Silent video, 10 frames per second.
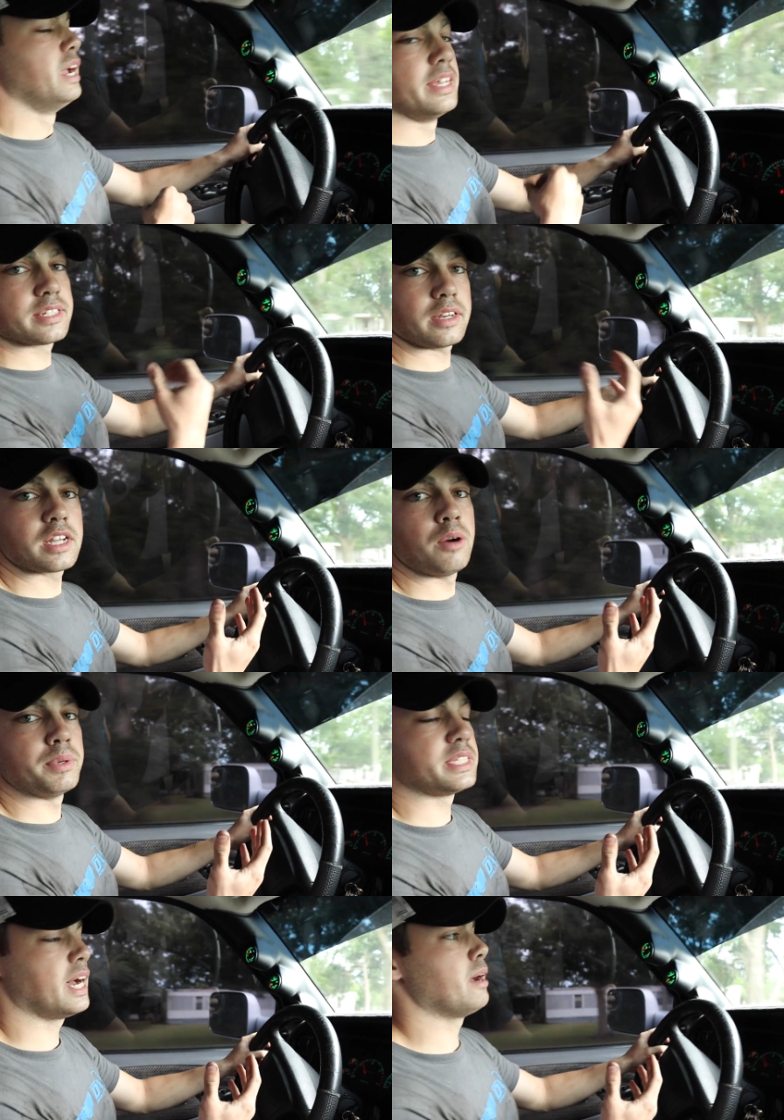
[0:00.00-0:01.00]
It's going to come
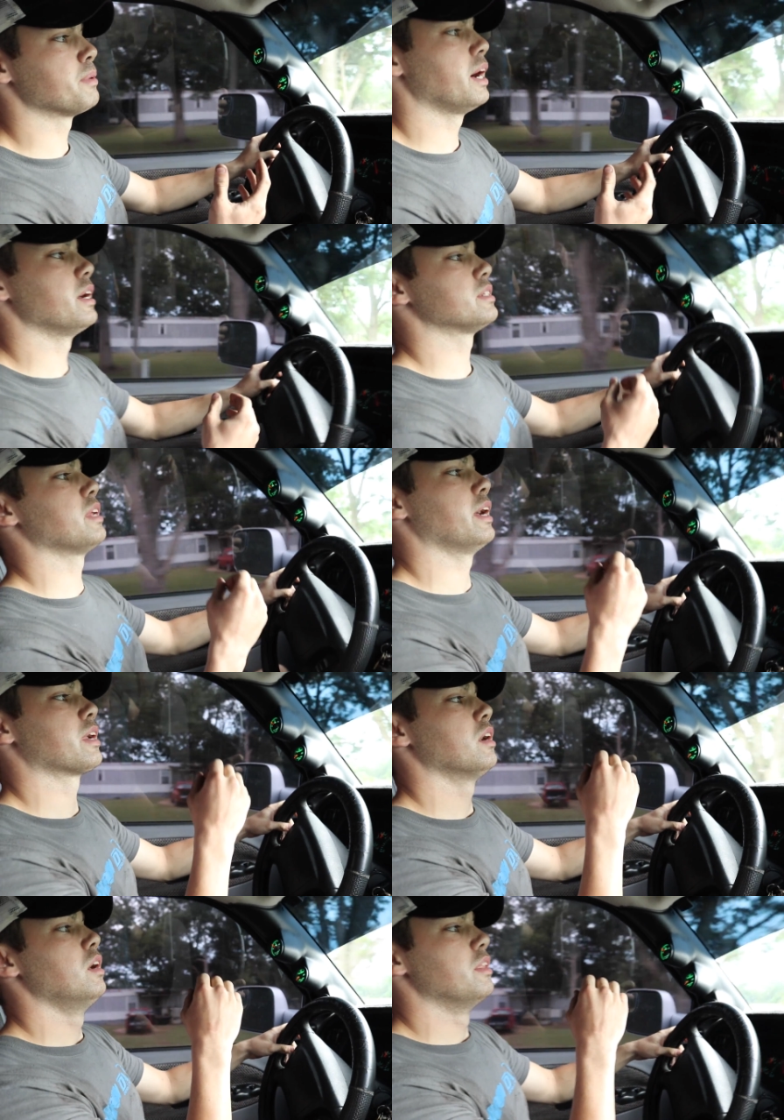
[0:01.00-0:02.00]
with time, guys. Like,
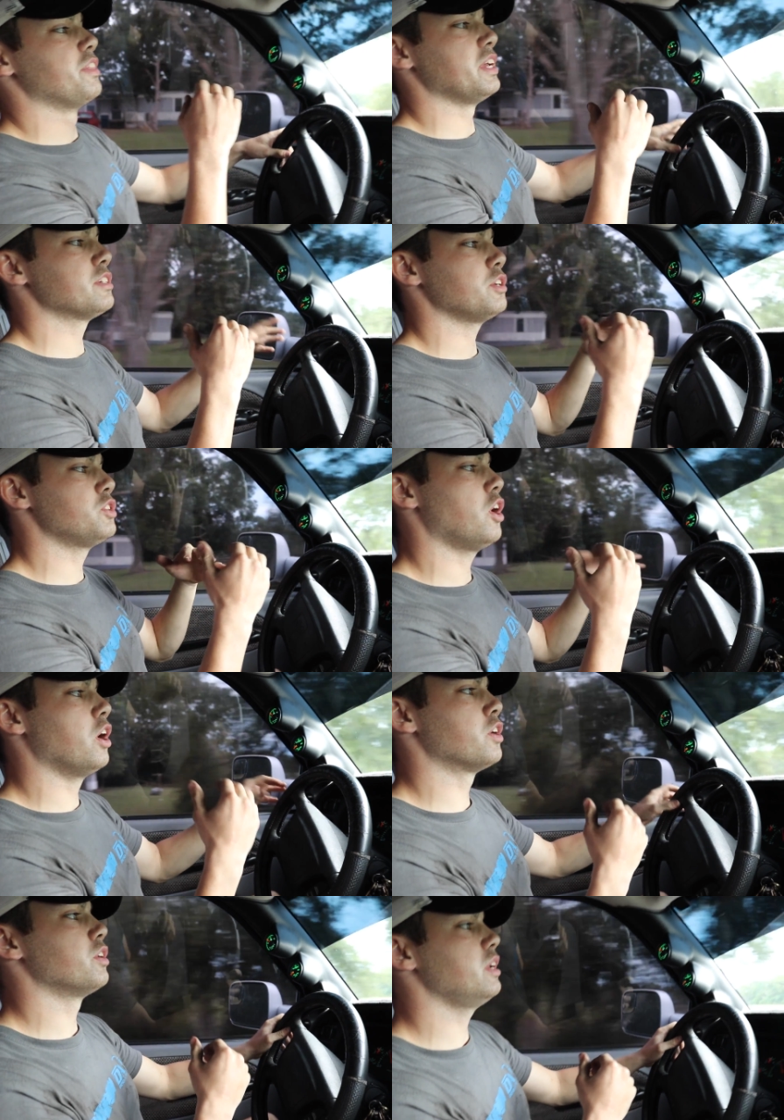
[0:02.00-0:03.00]
the things that you saw
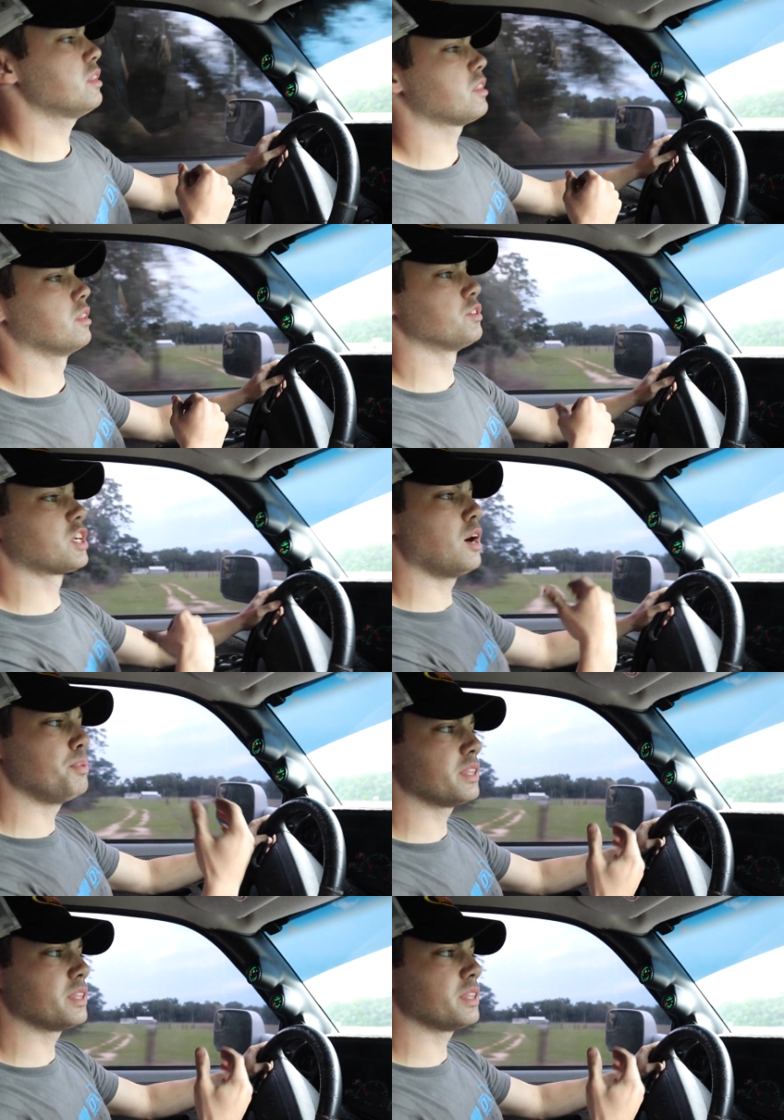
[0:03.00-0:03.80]
underneath, there's a couple